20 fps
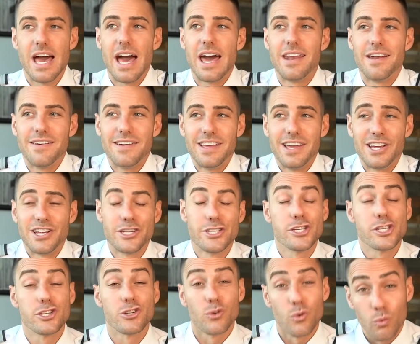at an
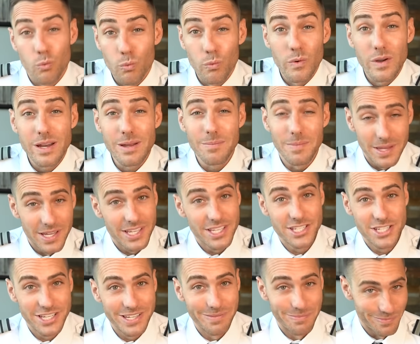extremely
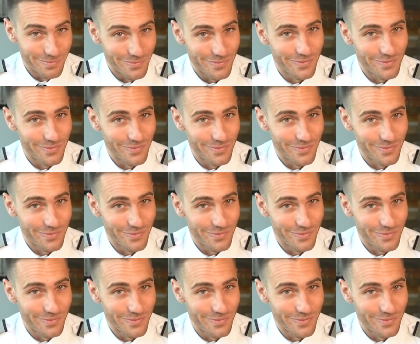cheap